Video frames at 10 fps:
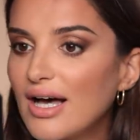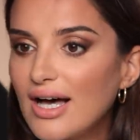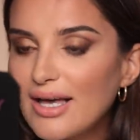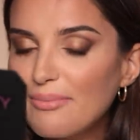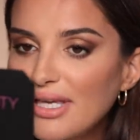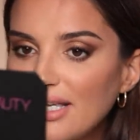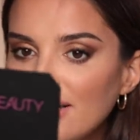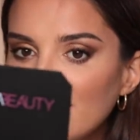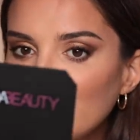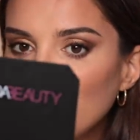I
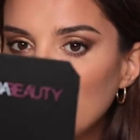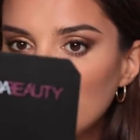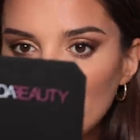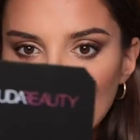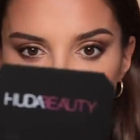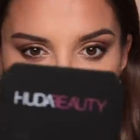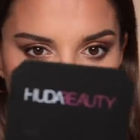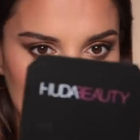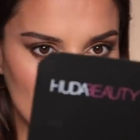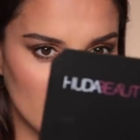mean, when you told me
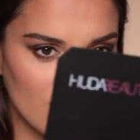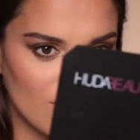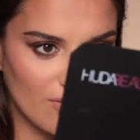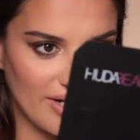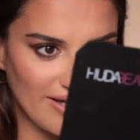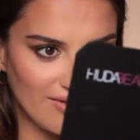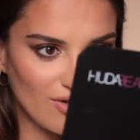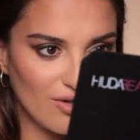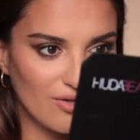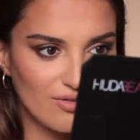that this was great
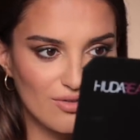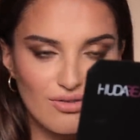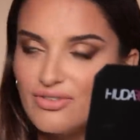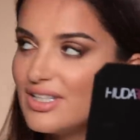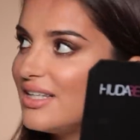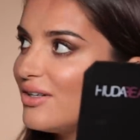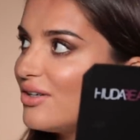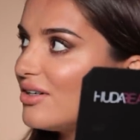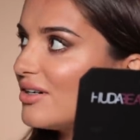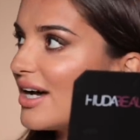on the
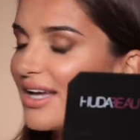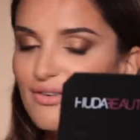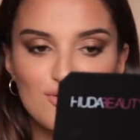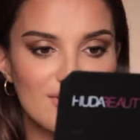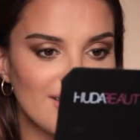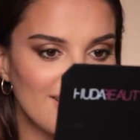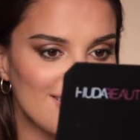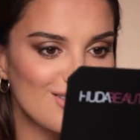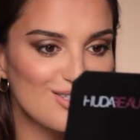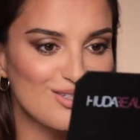video, I have to say that
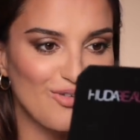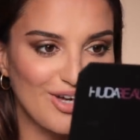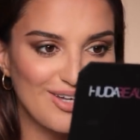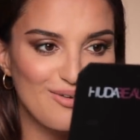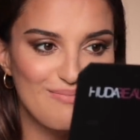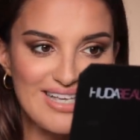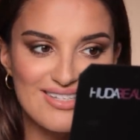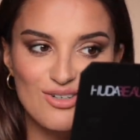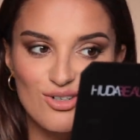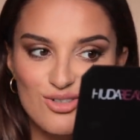it's fucking
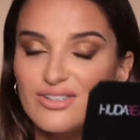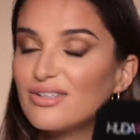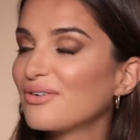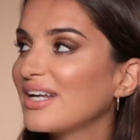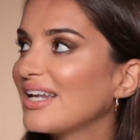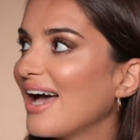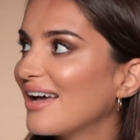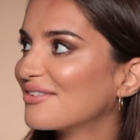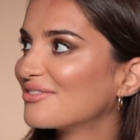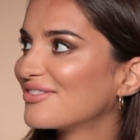amazing also in real life.